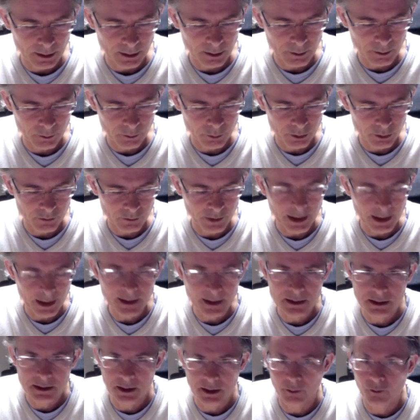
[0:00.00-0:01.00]

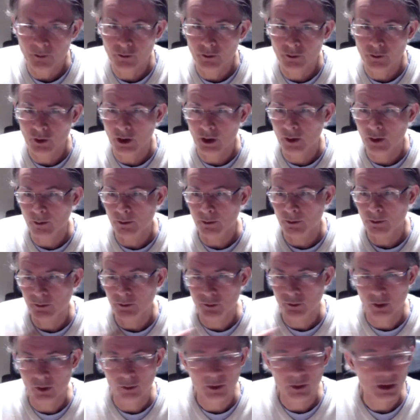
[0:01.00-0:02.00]
prevents them
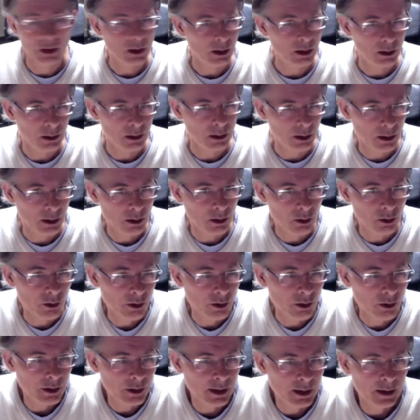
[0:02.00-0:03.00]
from a
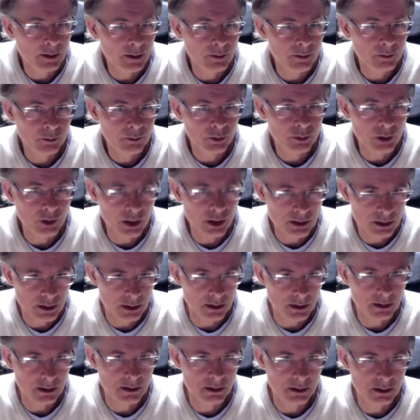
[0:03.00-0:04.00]
learning
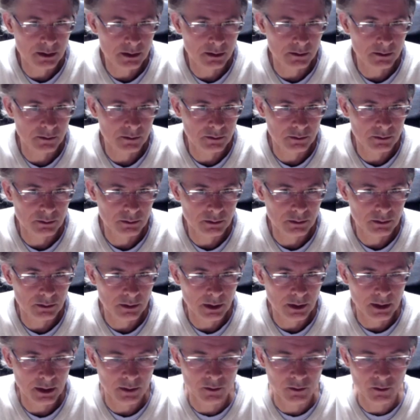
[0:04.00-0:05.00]
process,
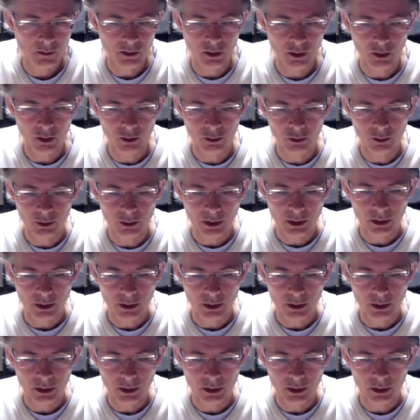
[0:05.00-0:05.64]
and so